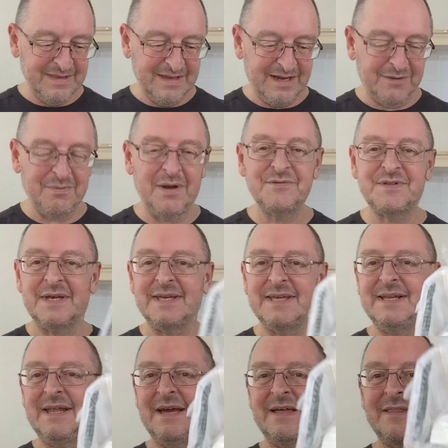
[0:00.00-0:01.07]
I won't take
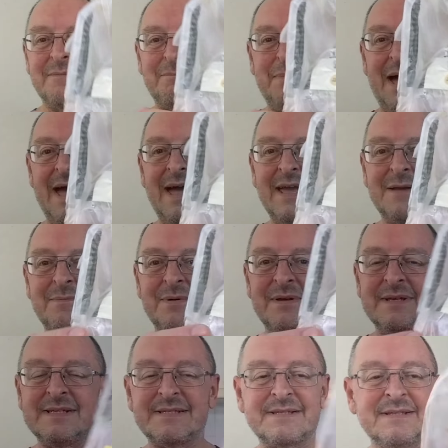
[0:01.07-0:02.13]
it out of the bag, but
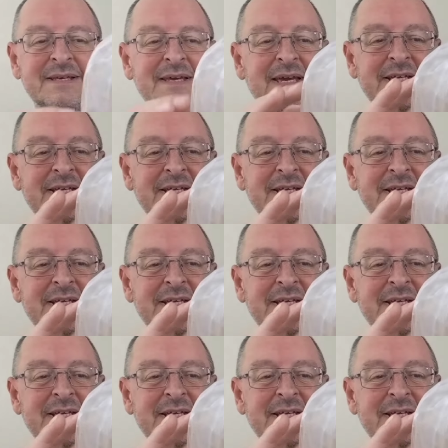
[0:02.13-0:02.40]
it's